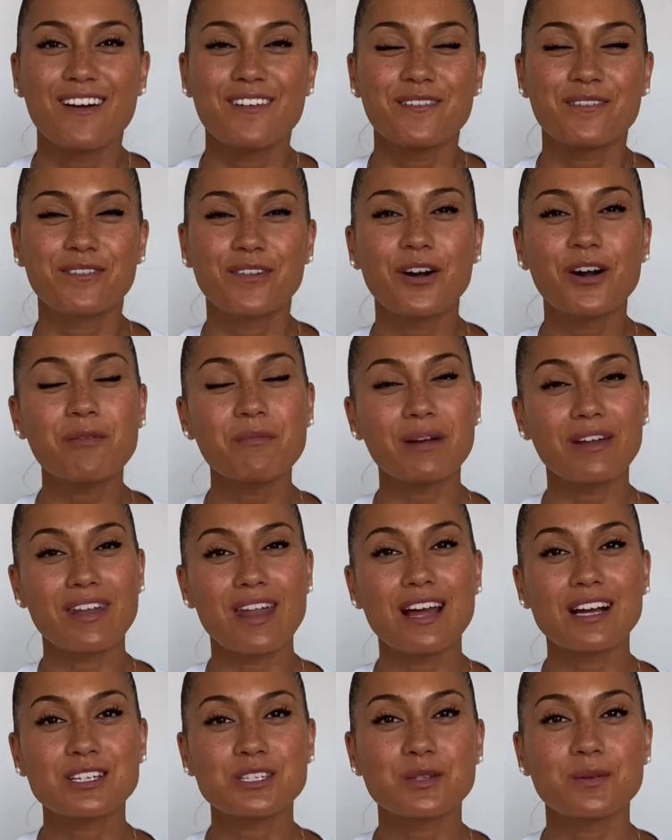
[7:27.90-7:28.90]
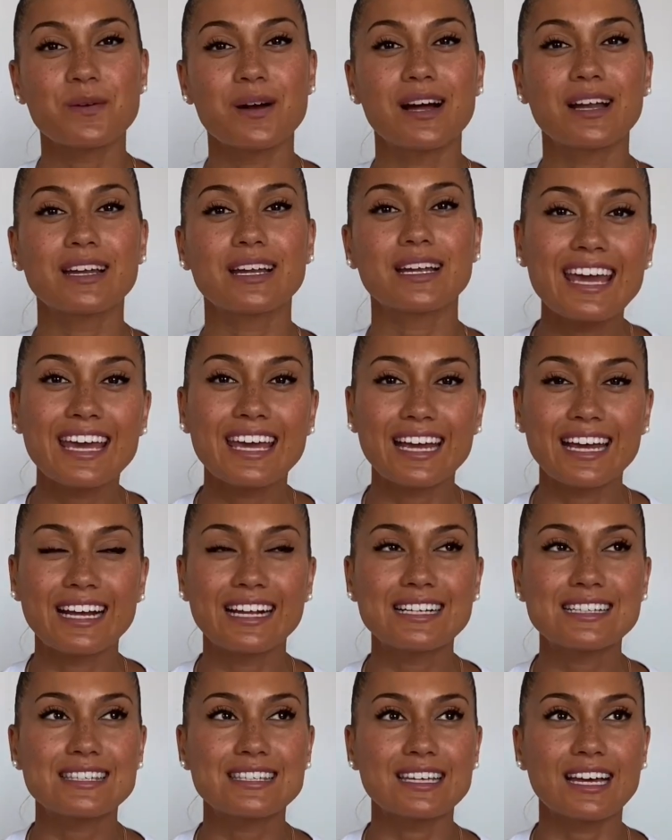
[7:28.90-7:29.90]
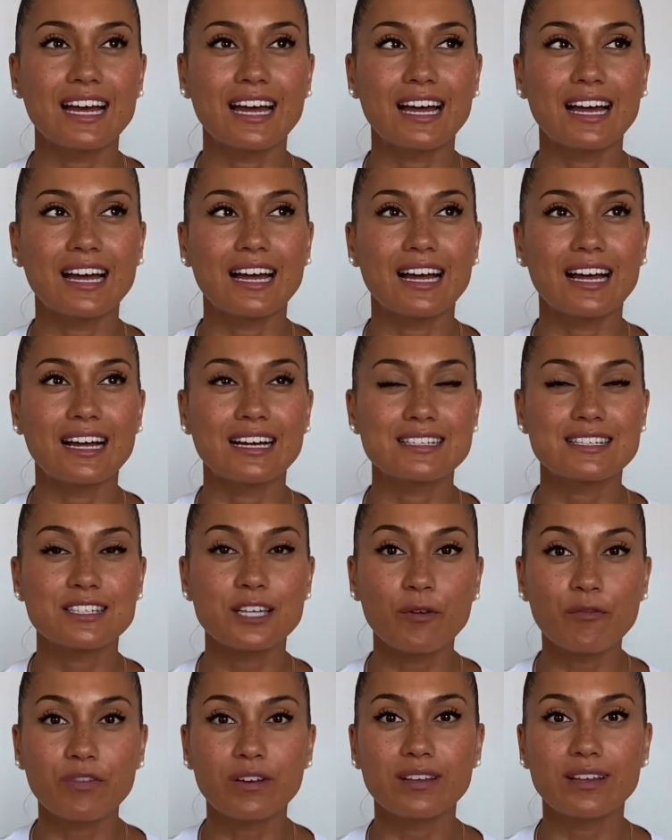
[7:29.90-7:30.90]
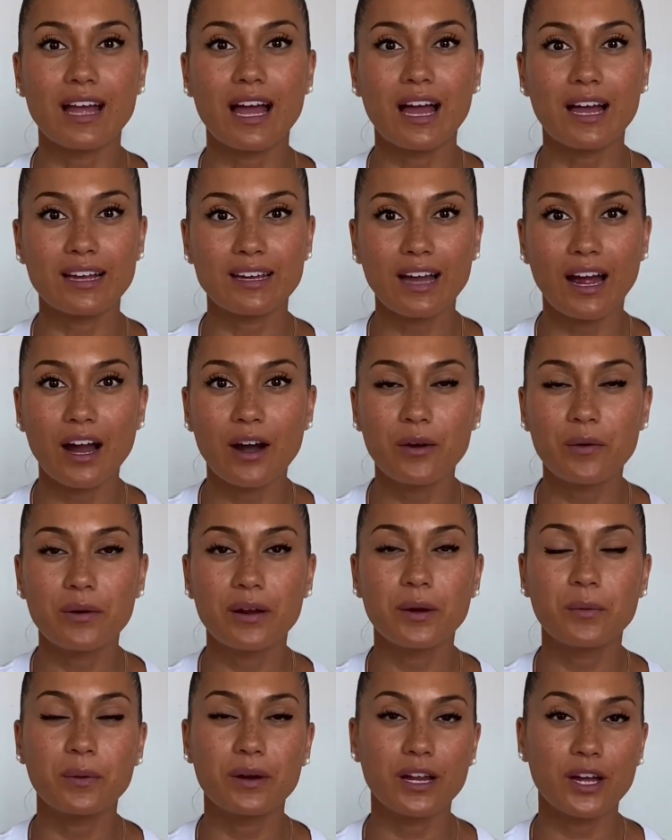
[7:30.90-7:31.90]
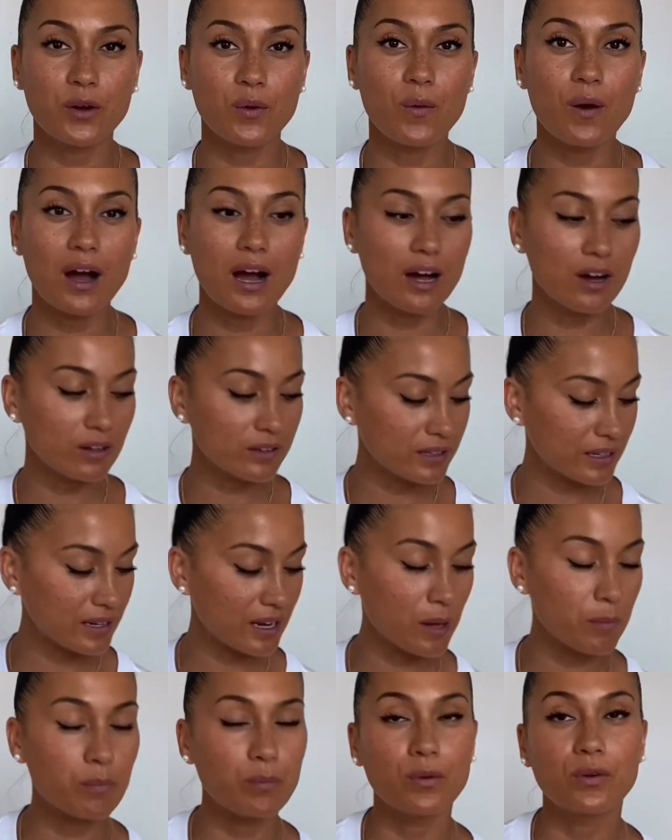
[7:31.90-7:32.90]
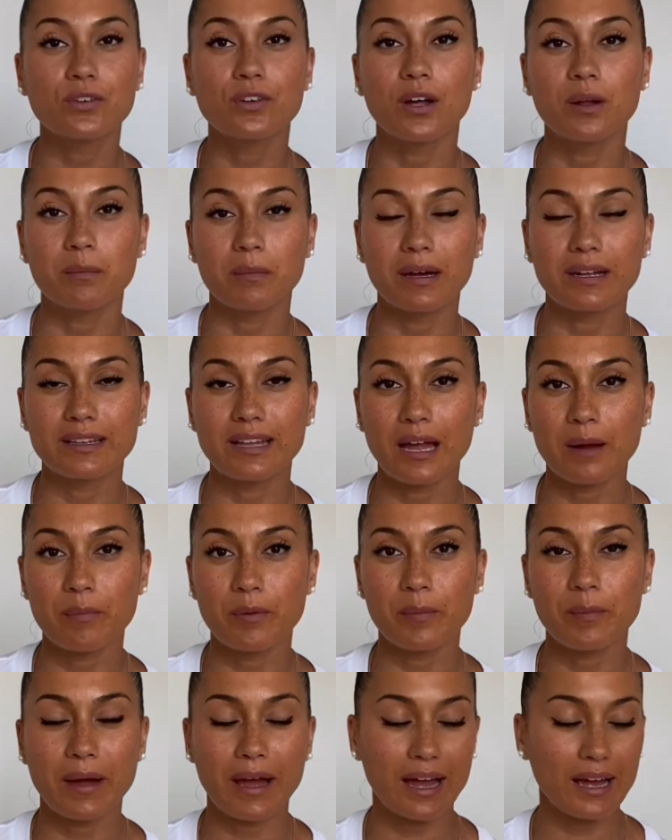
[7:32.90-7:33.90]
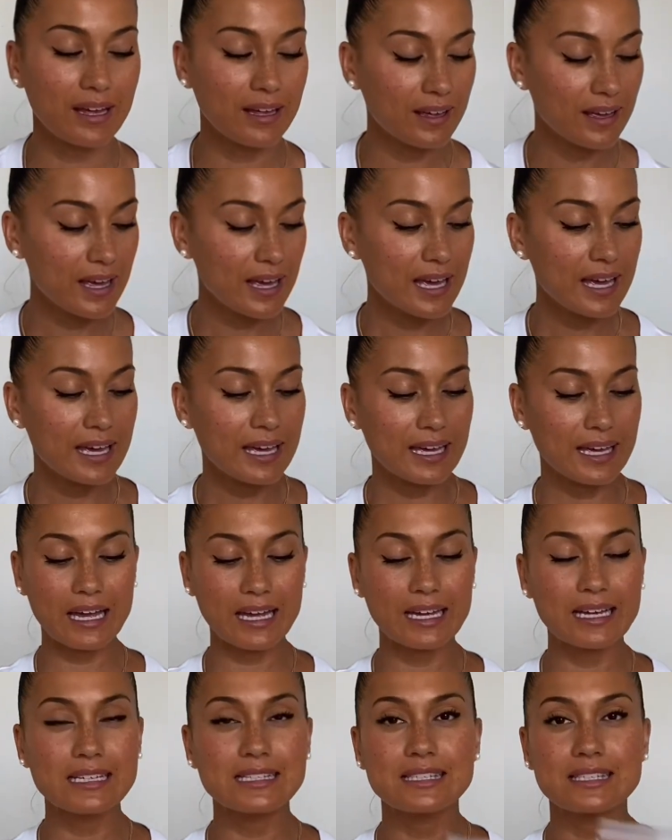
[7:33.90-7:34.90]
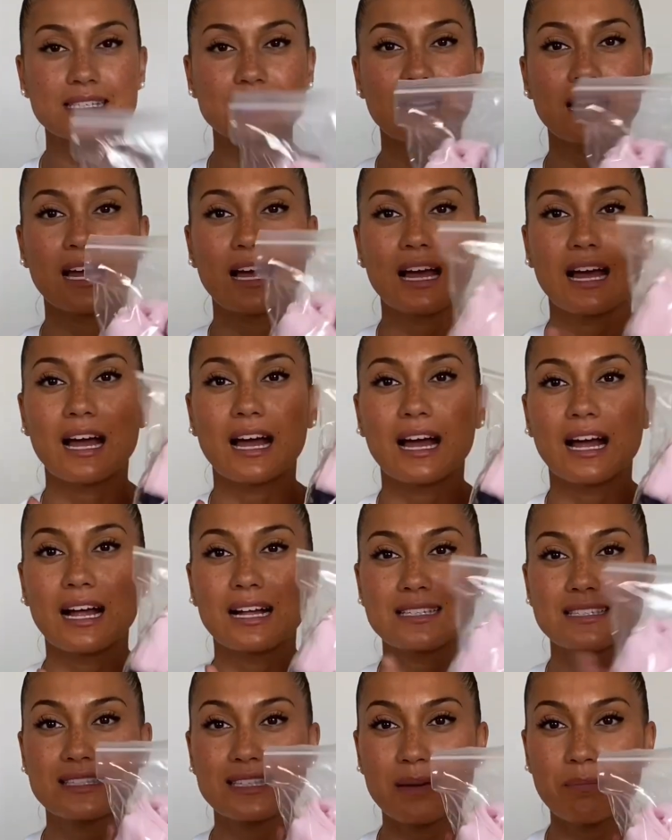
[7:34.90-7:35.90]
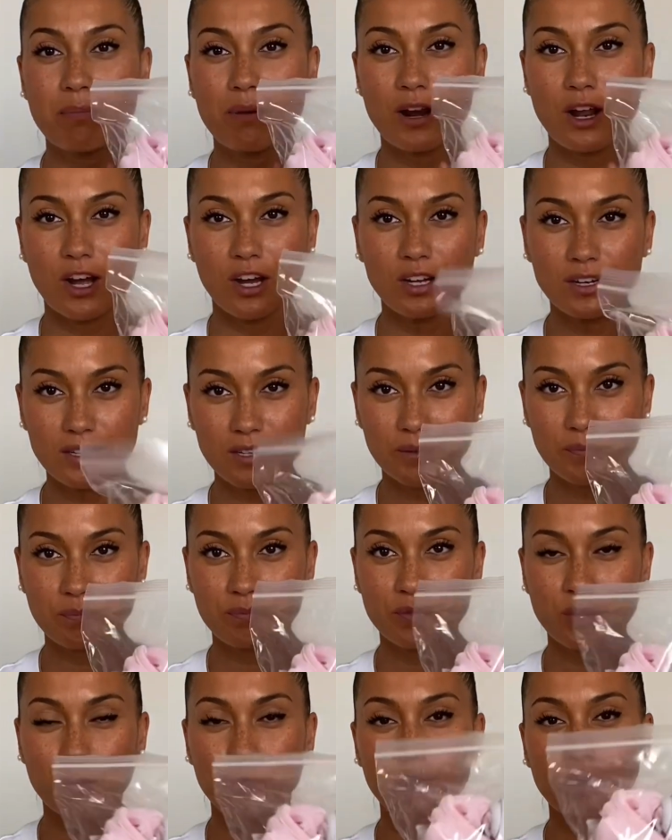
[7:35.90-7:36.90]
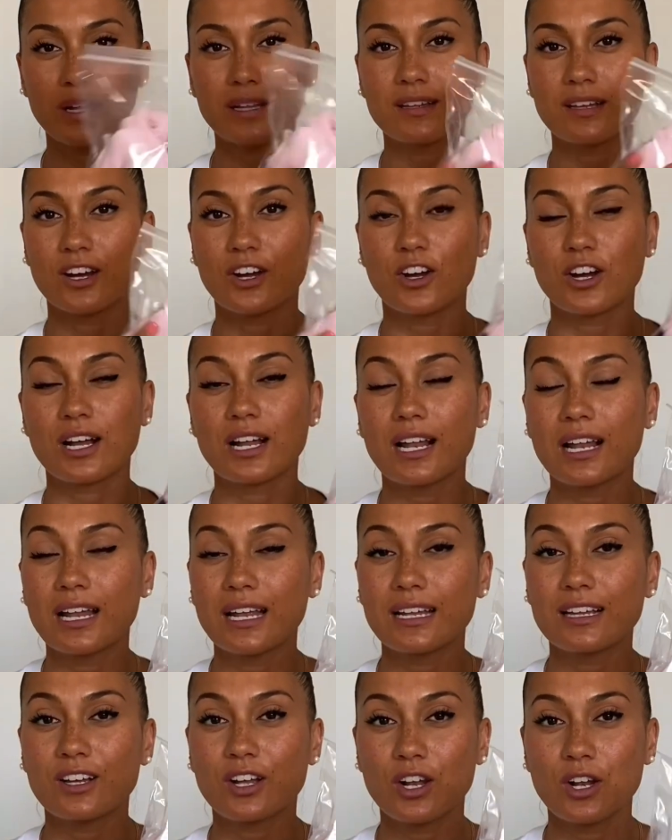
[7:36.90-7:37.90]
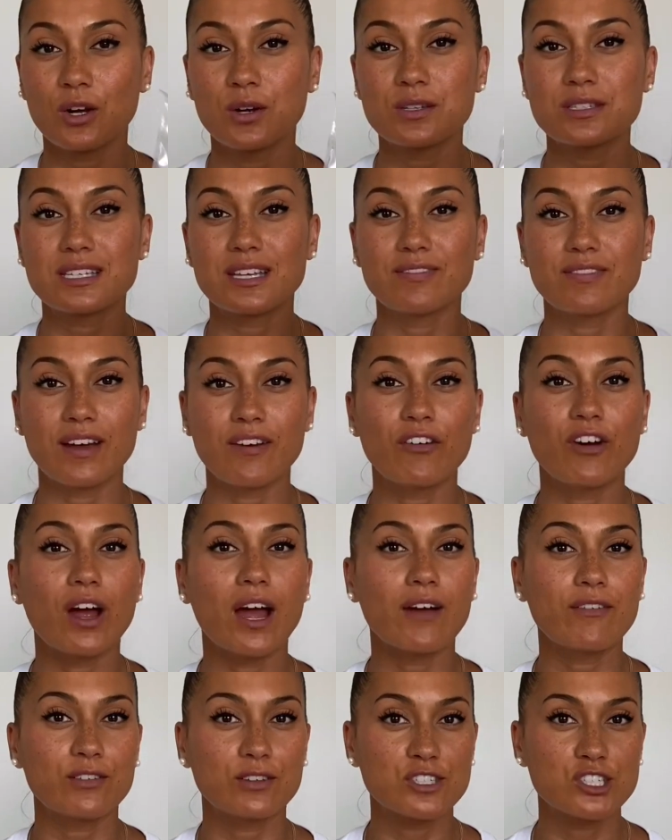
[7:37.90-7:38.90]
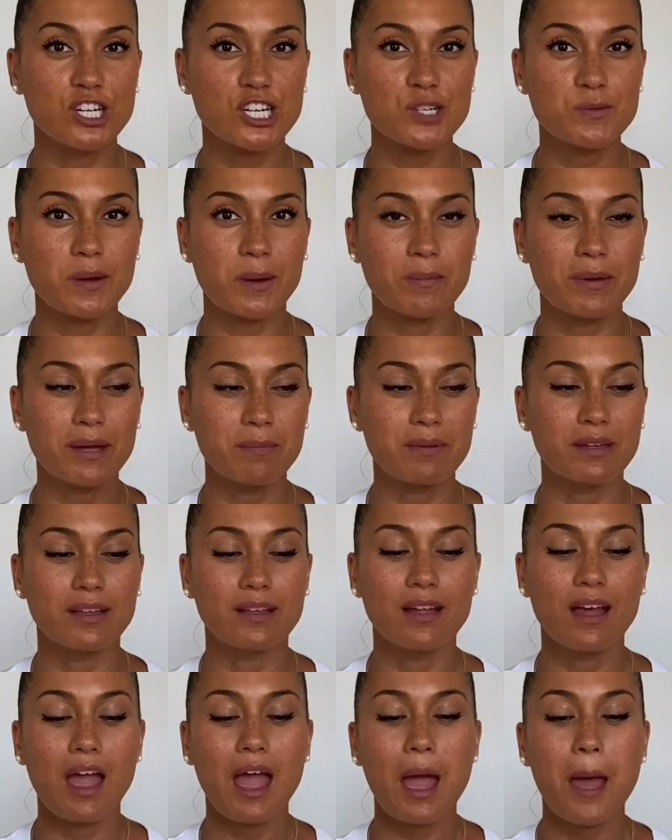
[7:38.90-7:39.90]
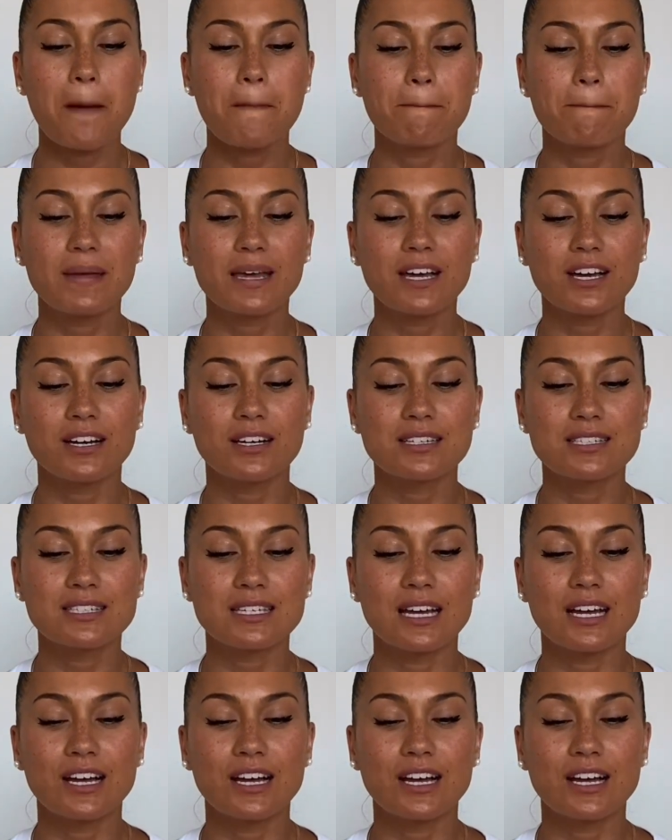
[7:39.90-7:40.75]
For my next one, it's something that I carry when I go out and I put on my diaper bag. It's a Ziploc with clean clothes if ever I have to change my baby, because